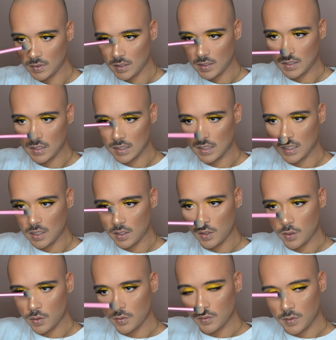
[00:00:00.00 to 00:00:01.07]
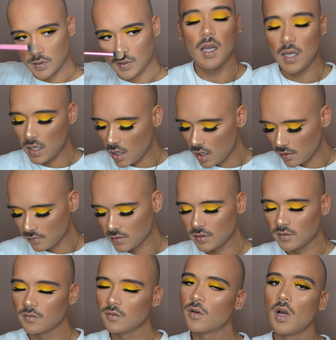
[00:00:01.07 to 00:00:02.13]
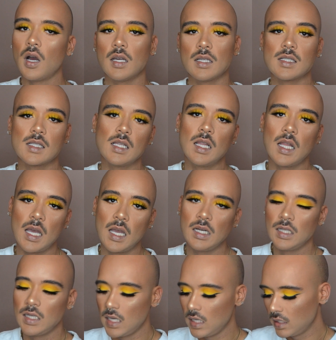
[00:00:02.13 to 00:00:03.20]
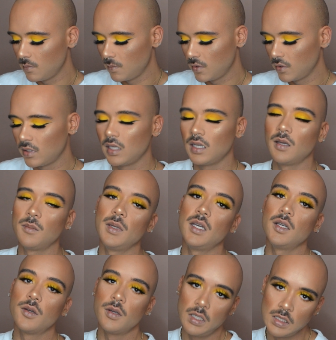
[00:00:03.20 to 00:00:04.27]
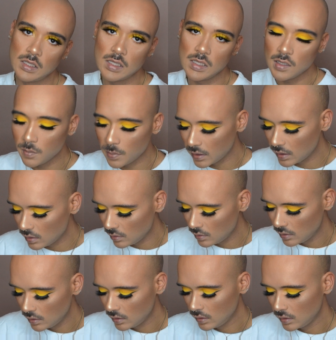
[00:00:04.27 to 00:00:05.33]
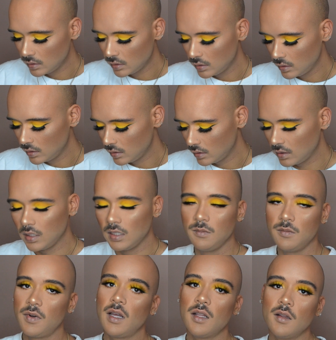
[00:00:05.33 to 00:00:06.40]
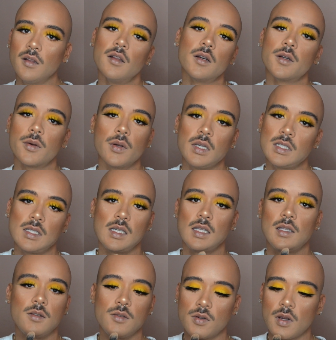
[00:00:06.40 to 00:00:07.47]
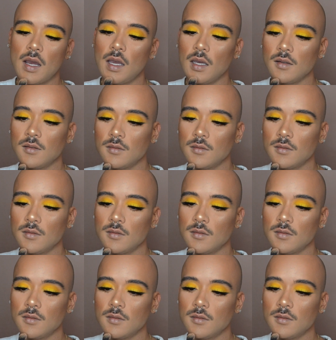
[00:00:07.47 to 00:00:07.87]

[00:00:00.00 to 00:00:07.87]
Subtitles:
Gotta get that nose. I often cross the line and end up looking a bit greasy, but I'd rather look greasy than dry.